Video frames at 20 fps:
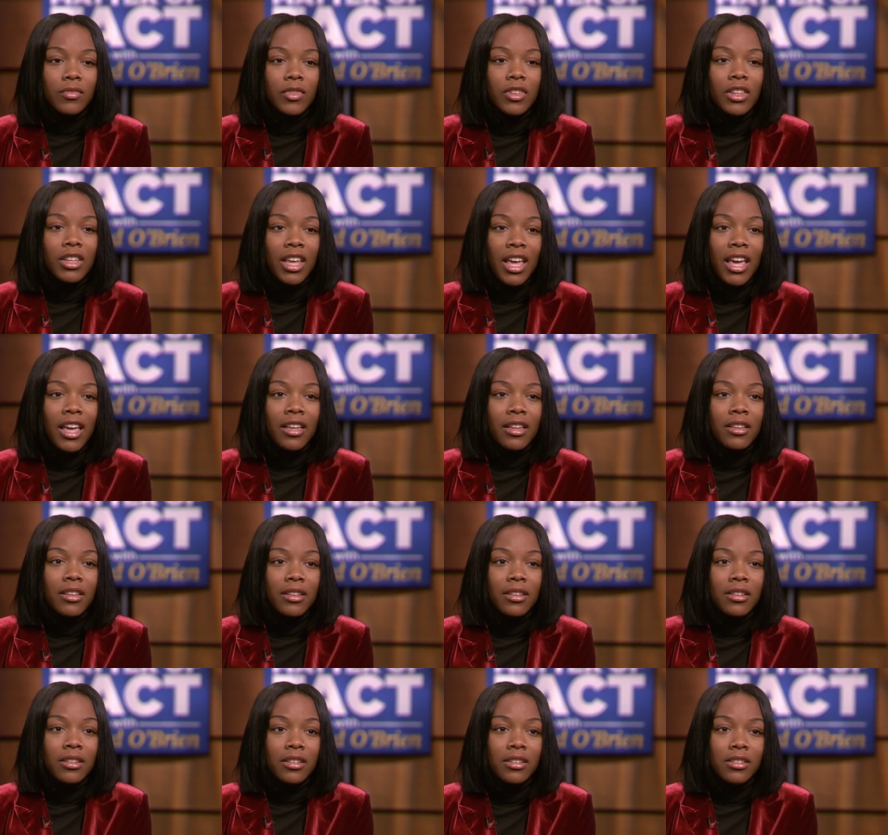your mind. Yeah,
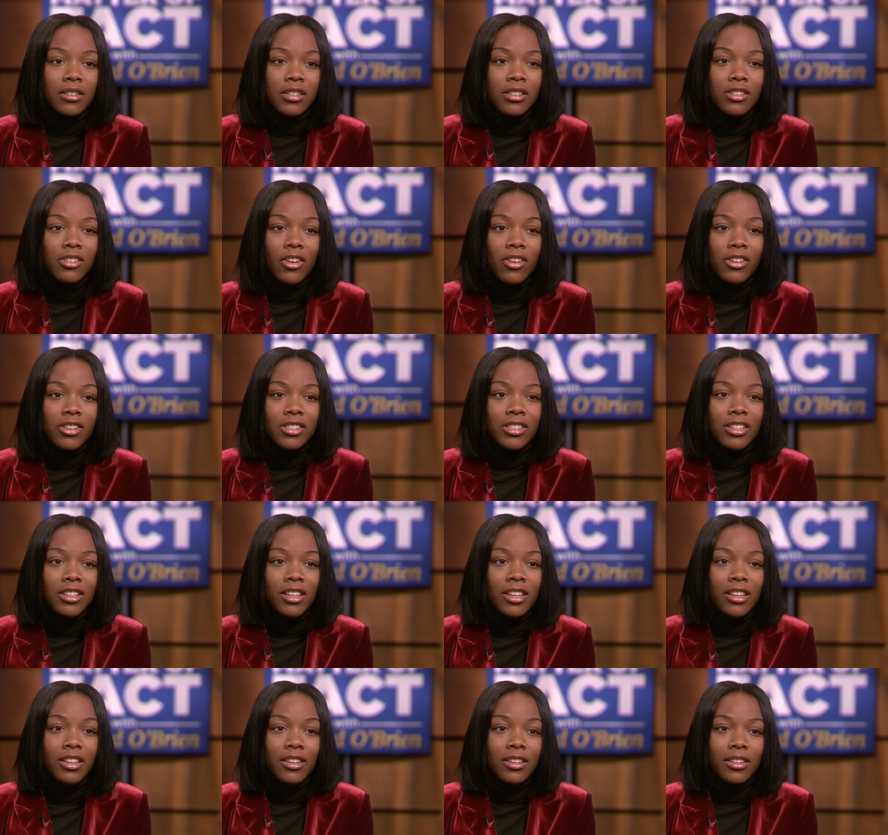it's
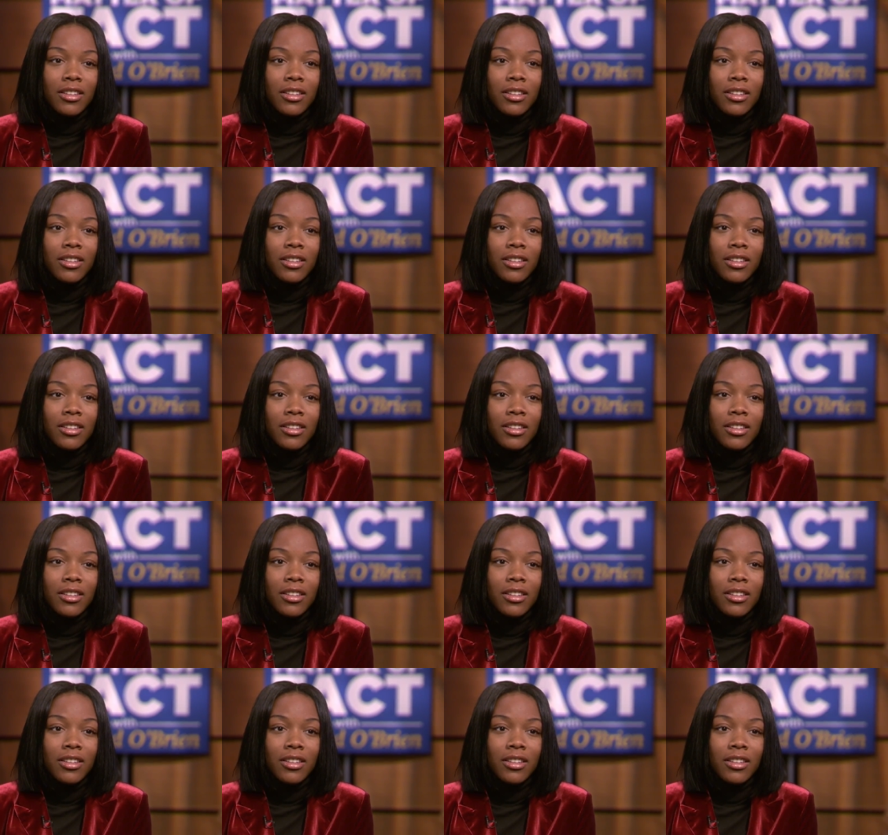constantly.